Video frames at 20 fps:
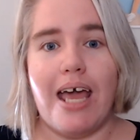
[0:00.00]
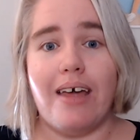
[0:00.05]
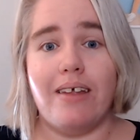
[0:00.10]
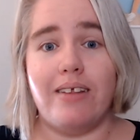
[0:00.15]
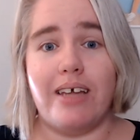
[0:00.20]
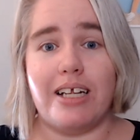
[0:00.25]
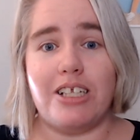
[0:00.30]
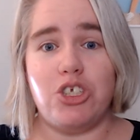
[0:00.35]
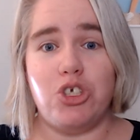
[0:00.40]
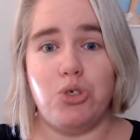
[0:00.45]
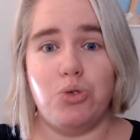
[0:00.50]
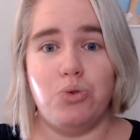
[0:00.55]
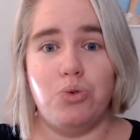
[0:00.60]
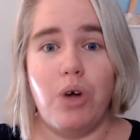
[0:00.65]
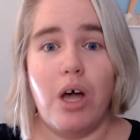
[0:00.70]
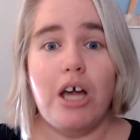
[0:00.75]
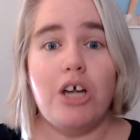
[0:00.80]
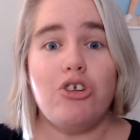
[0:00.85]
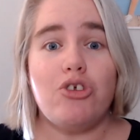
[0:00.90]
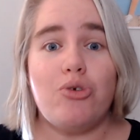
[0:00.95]
that you
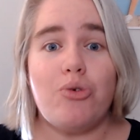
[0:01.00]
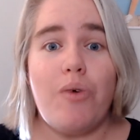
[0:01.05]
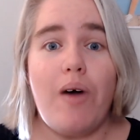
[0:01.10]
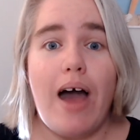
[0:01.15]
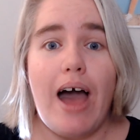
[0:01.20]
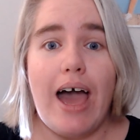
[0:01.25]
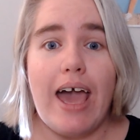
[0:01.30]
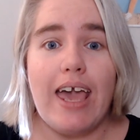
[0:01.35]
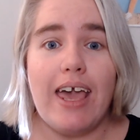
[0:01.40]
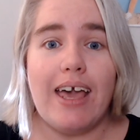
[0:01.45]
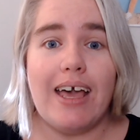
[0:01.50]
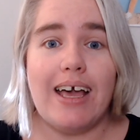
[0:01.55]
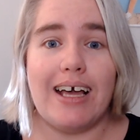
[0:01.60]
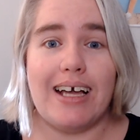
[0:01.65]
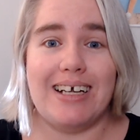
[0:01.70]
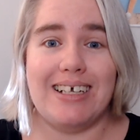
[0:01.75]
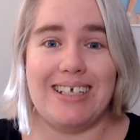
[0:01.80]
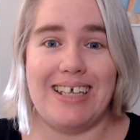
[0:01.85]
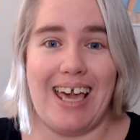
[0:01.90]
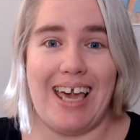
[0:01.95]
try
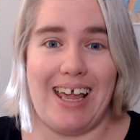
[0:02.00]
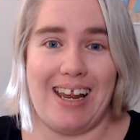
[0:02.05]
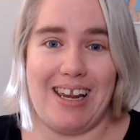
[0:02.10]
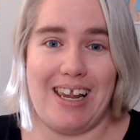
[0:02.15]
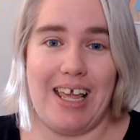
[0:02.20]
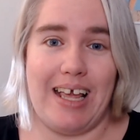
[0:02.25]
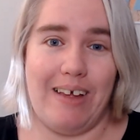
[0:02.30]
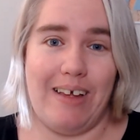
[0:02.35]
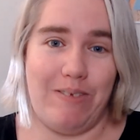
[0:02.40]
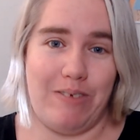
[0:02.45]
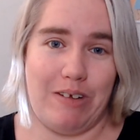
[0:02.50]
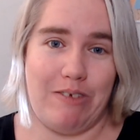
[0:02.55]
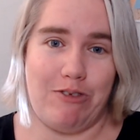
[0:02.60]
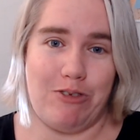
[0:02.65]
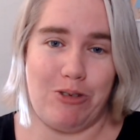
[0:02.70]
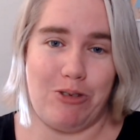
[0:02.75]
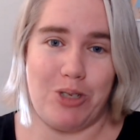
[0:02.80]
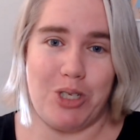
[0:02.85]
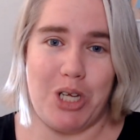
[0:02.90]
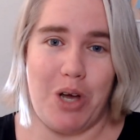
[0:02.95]
again if it
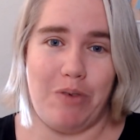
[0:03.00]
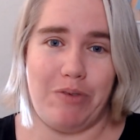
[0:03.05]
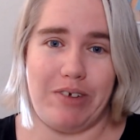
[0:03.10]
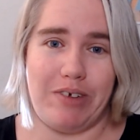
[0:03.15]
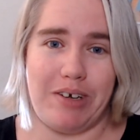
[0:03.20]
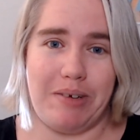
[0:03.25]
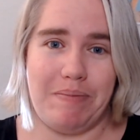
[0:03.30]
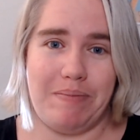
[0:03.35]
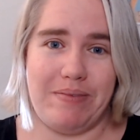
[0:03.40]
falls over